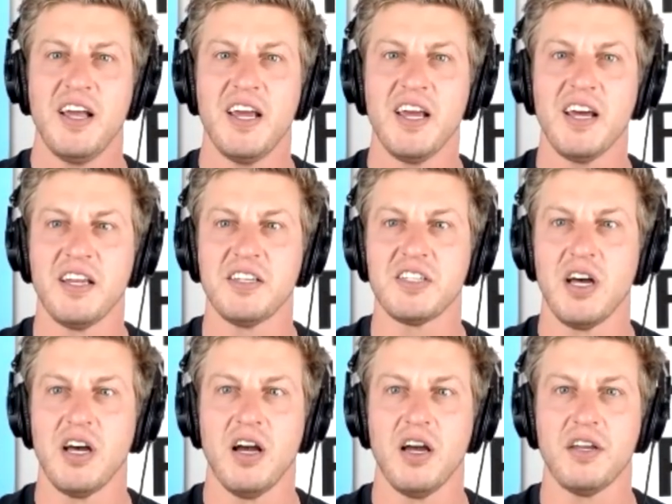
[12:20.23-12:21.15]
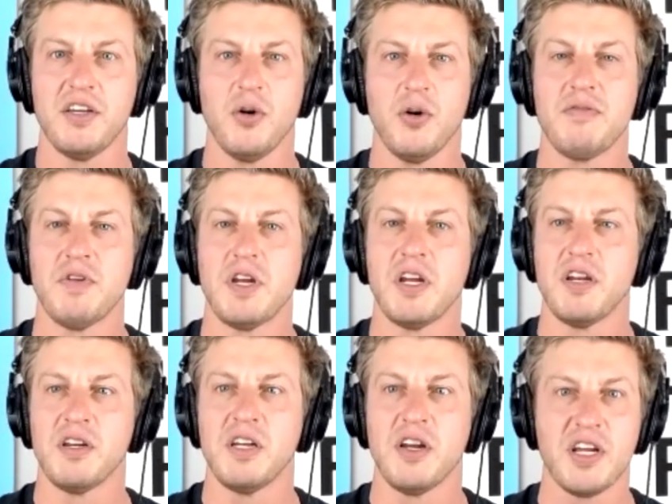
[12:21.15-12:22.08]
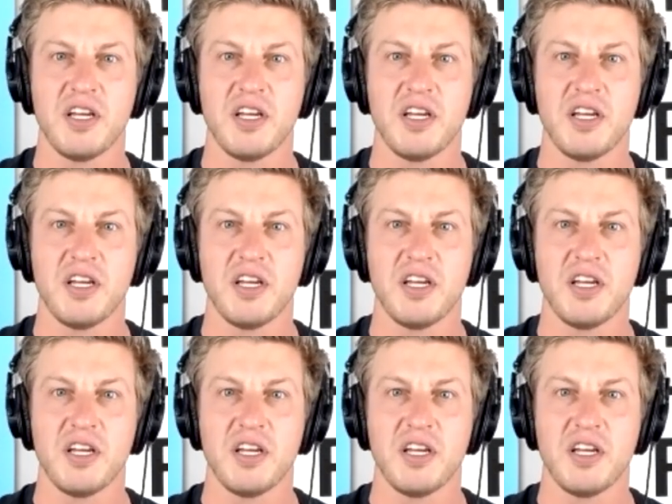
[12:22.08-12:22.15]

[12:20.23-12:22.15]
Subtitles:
And, even in,